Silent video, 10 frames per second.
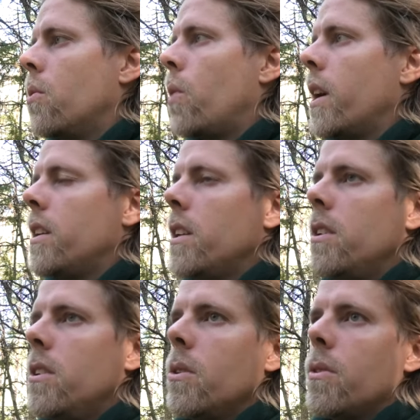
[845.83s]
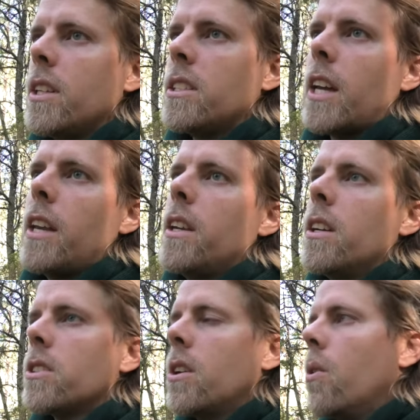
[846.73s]
Why did you do this 10
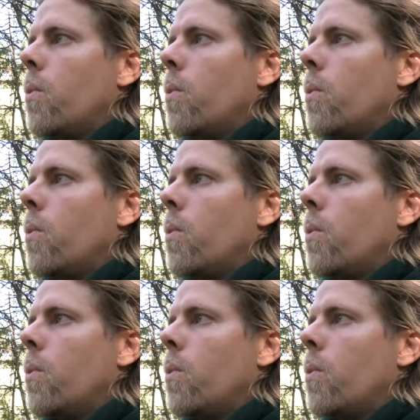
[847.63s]
years ago?